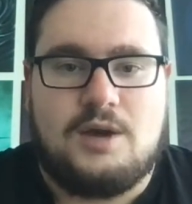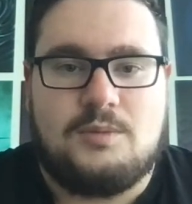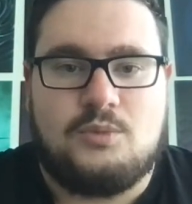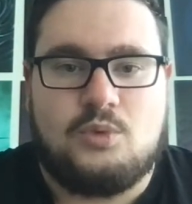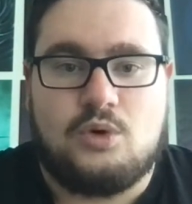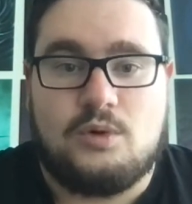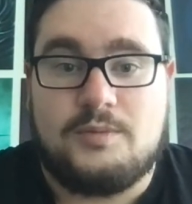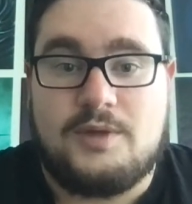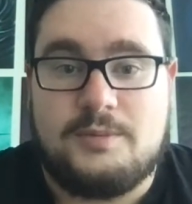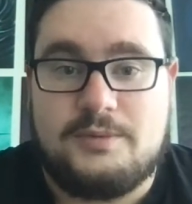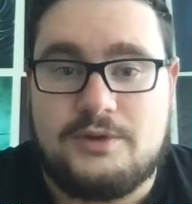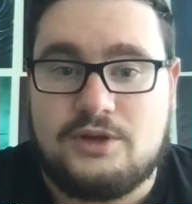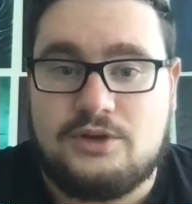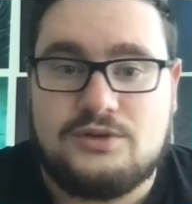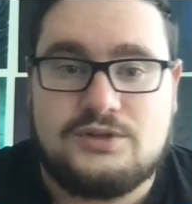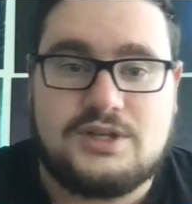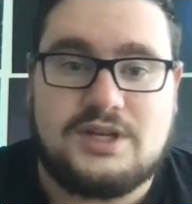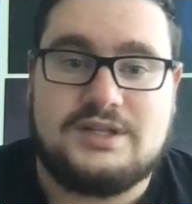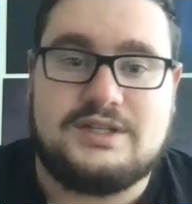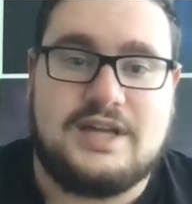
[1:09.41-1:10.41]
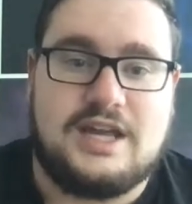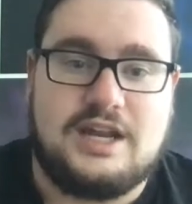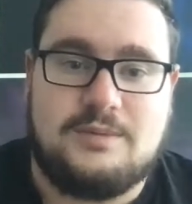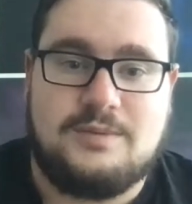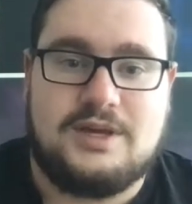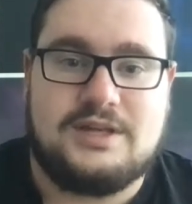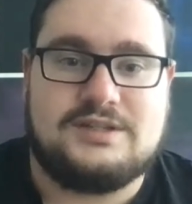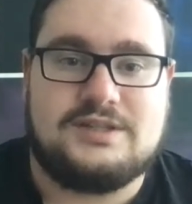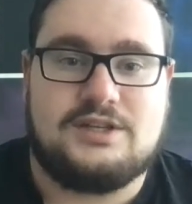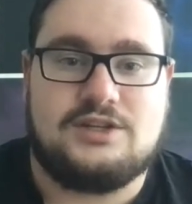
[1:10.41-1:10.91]
Or maybe you're using a
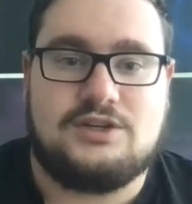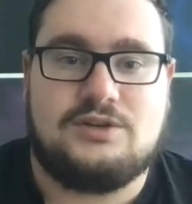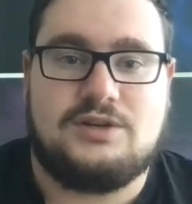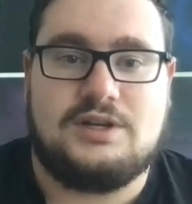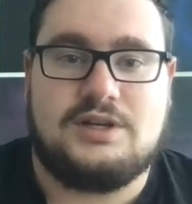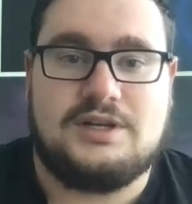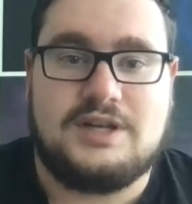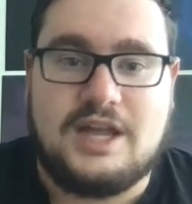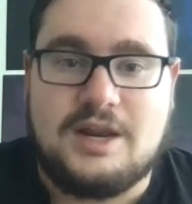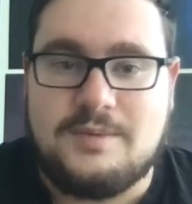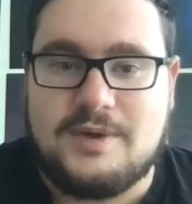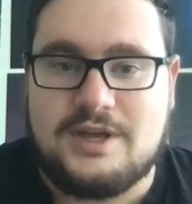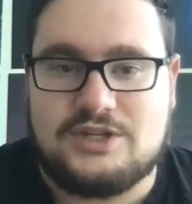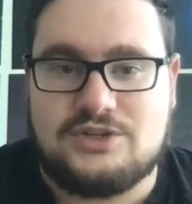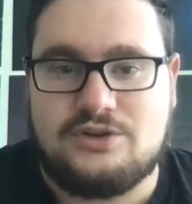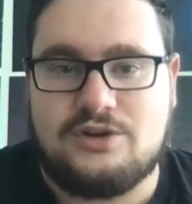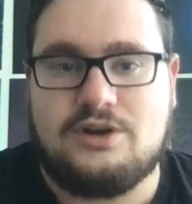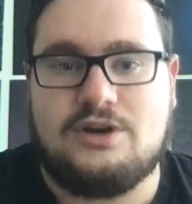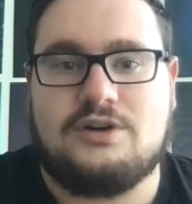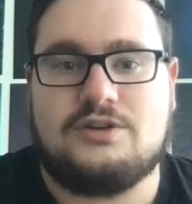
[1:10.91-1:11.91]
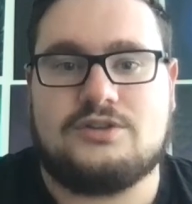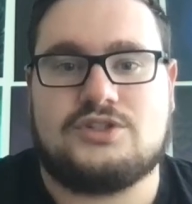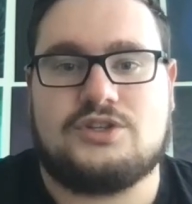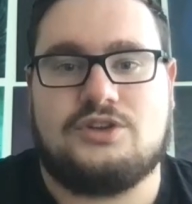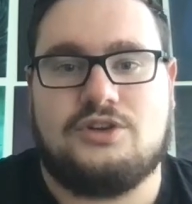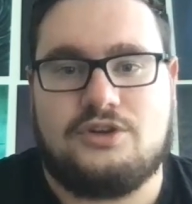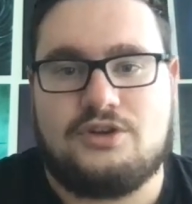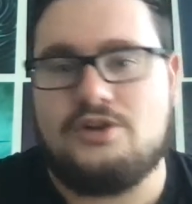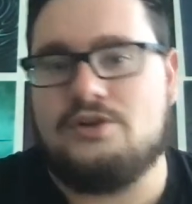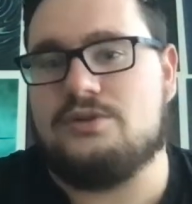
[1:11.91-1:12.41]
database and you need a database URL so
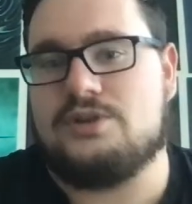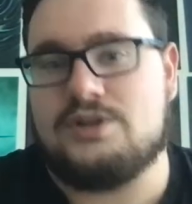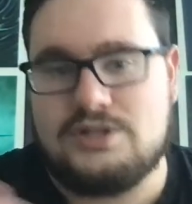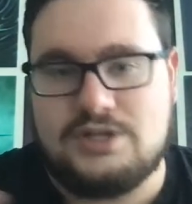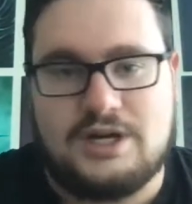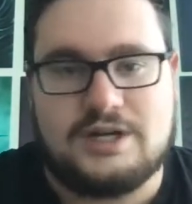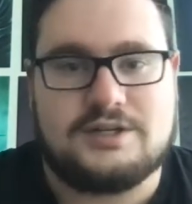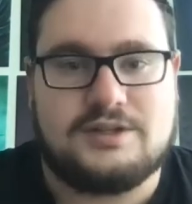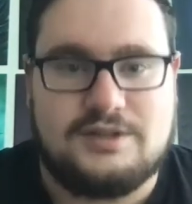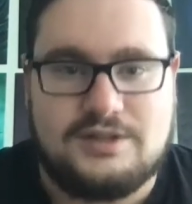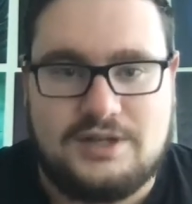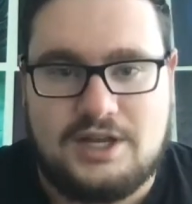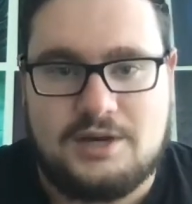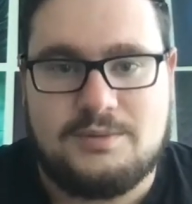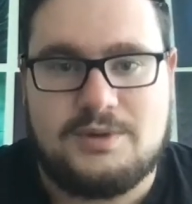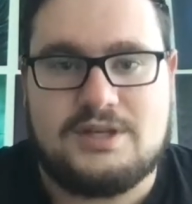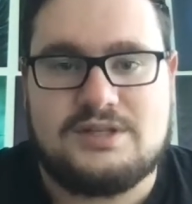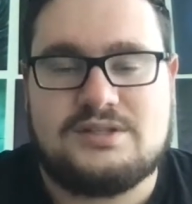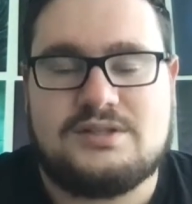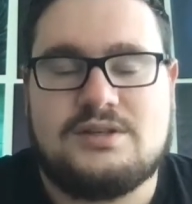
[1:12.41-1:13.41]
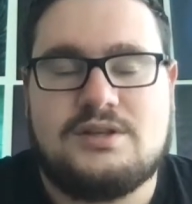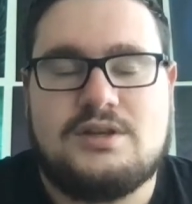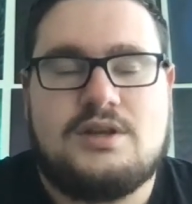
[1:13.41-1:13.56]
your code can talk to the database.